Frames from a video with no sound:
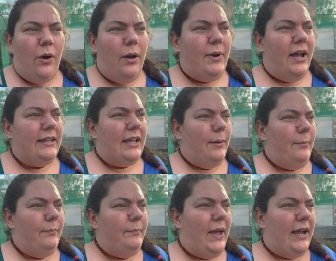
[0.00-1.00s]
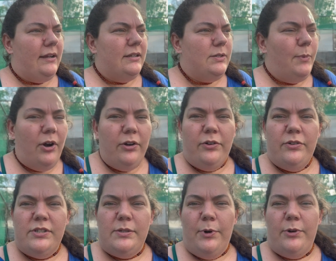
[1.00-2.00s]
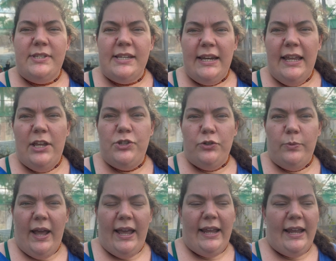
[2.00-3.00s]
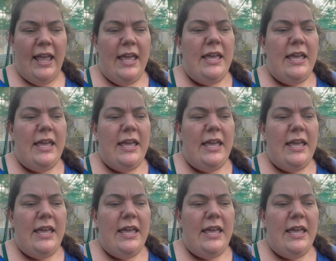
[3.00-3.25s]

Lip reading: I might come back tomorrow because tomorrow is Sunday and do a